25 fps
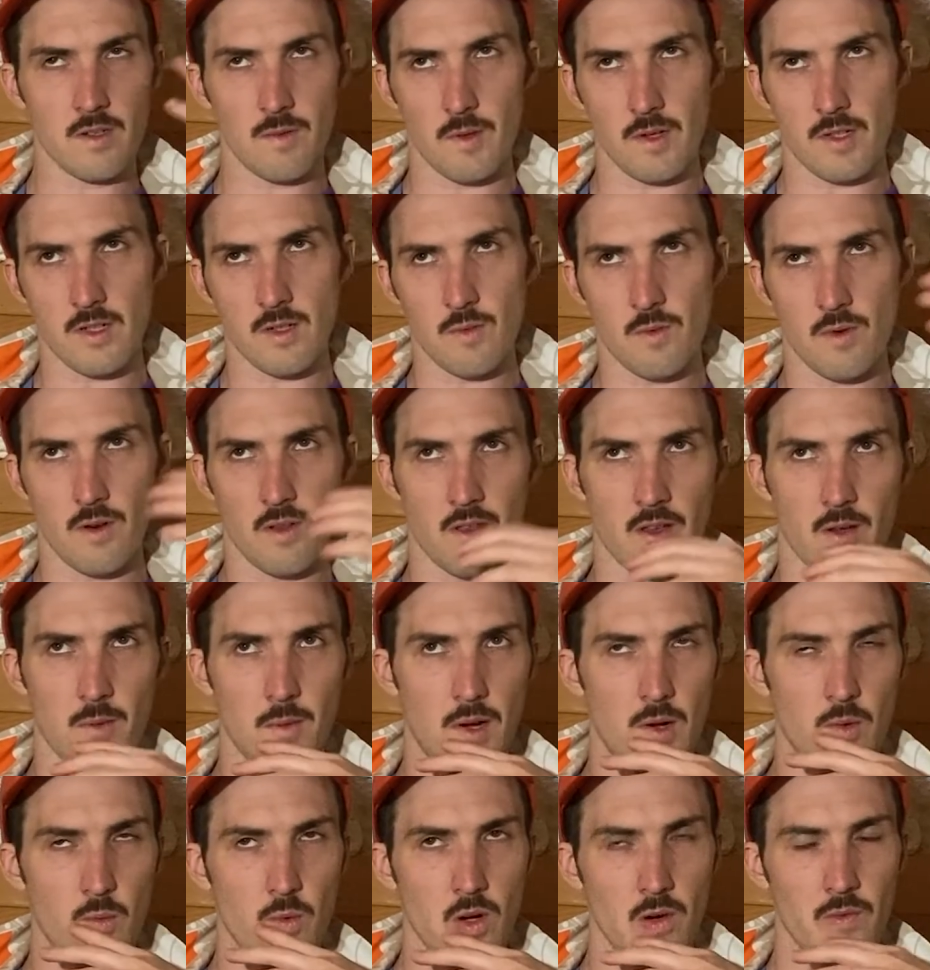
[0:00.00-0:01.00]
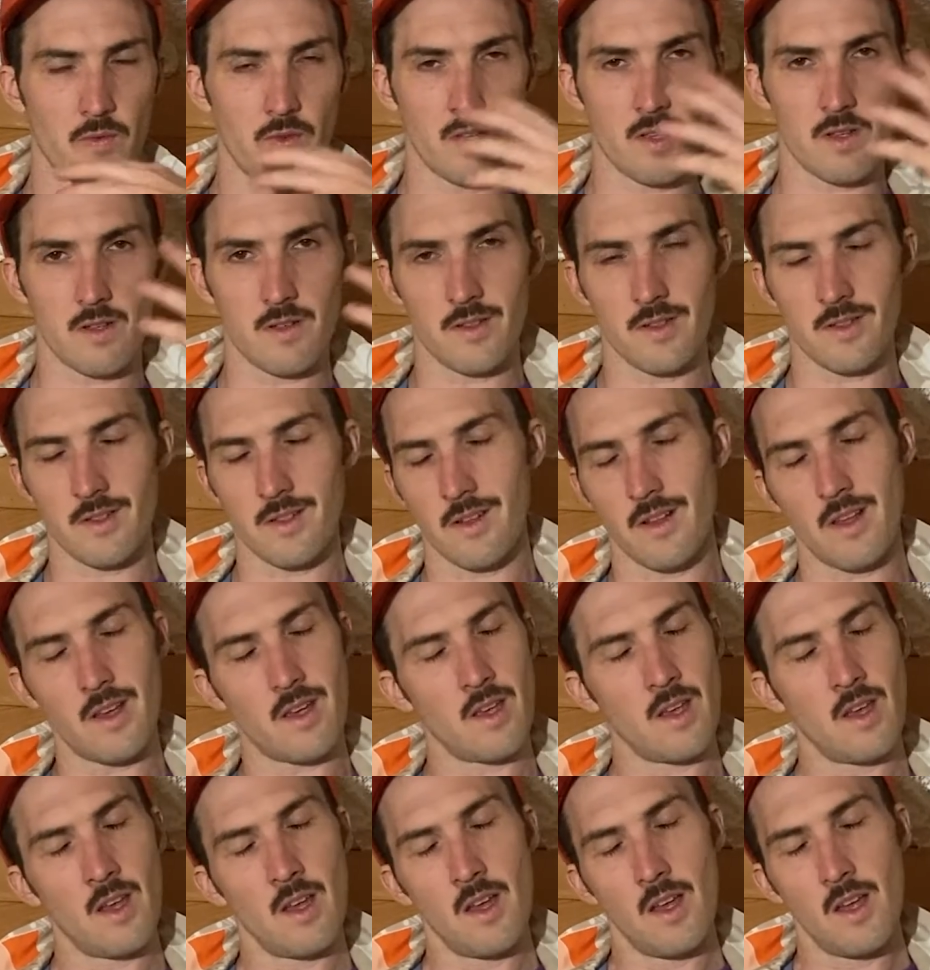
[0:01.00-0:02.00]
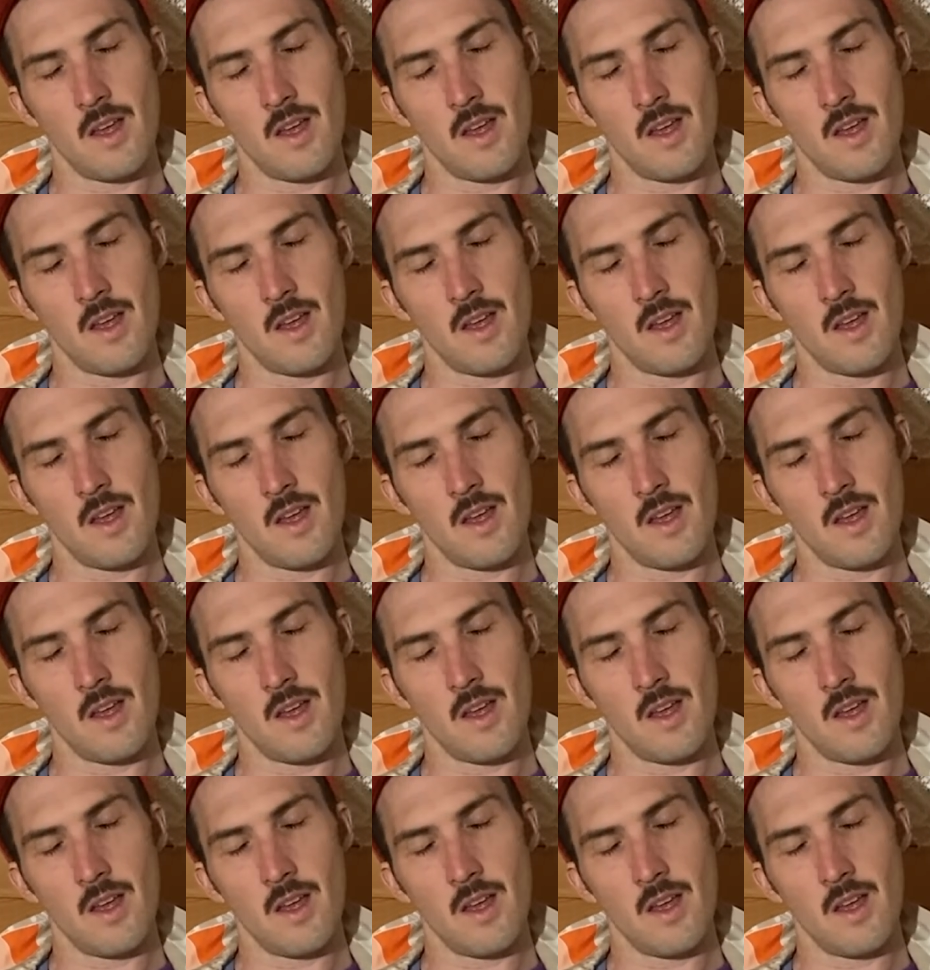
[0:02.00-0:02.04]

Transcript: especially when you're thinking about a work vehicle, is they're like,